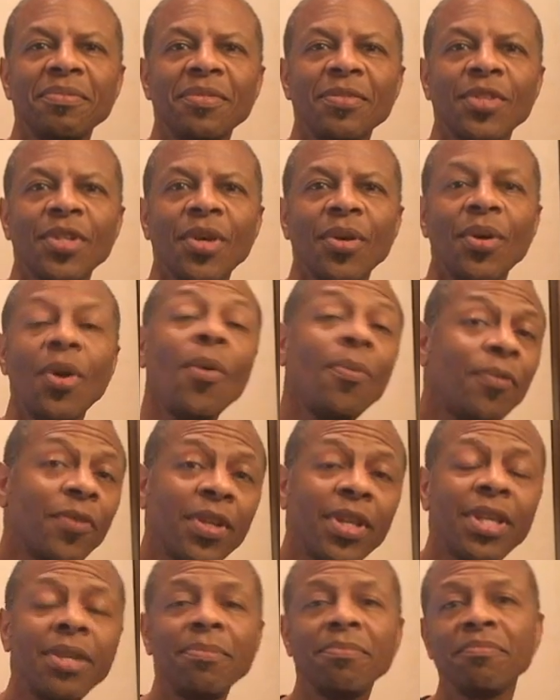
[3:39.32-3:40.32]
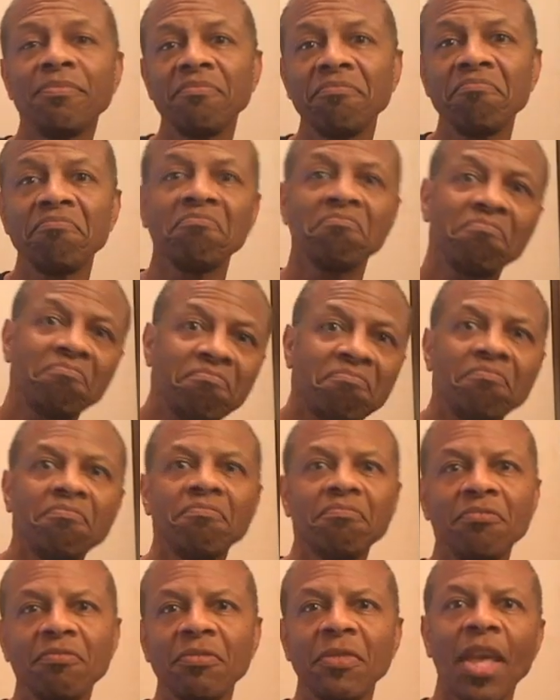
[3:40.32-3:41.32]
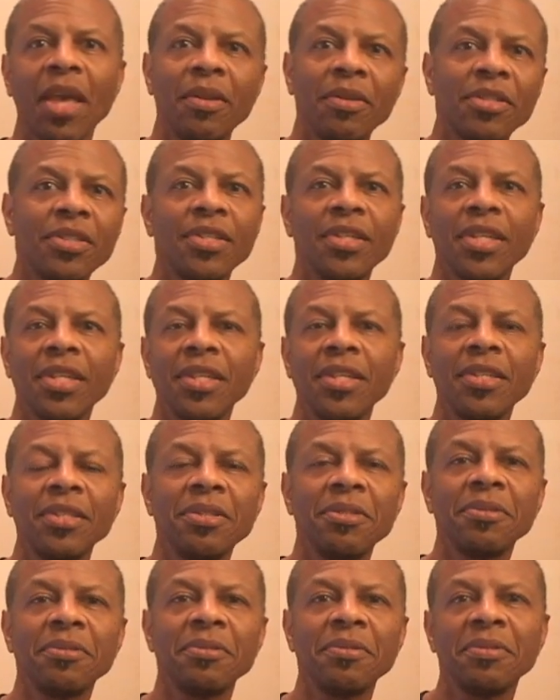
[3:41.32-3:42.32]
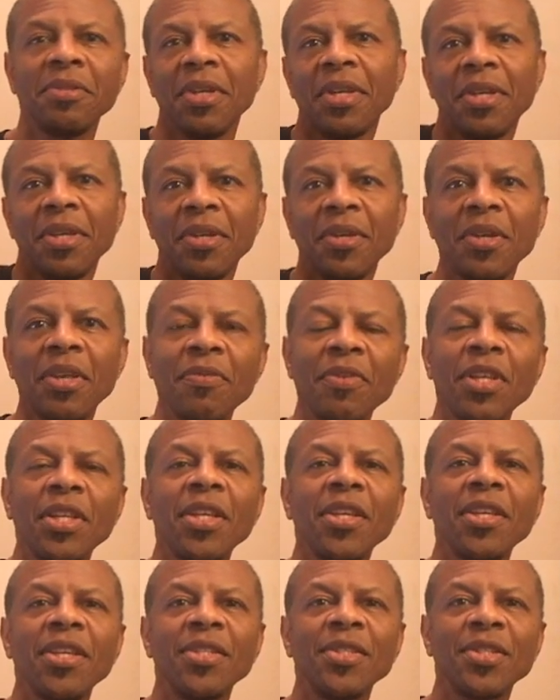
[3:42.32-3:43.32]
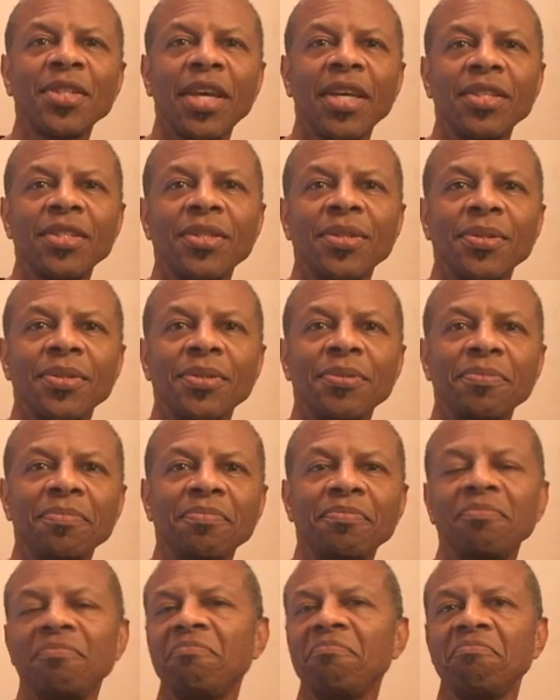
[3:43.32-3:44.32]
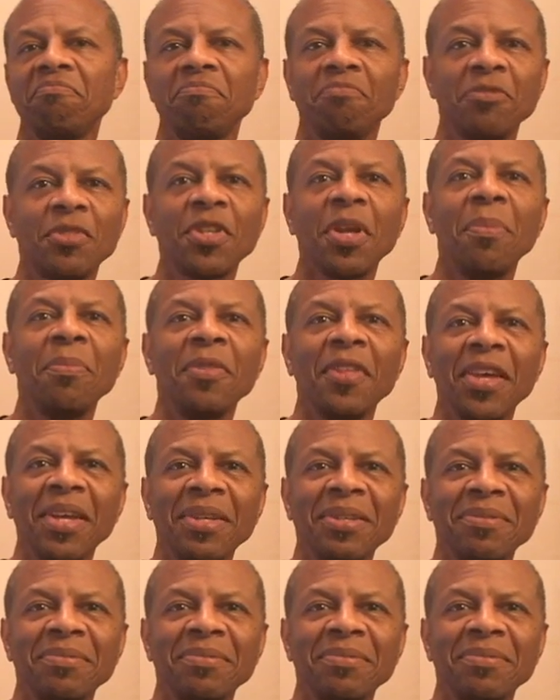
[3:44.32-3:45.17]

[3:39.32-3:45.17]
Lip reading: So hopefully that will give you a little insight to something.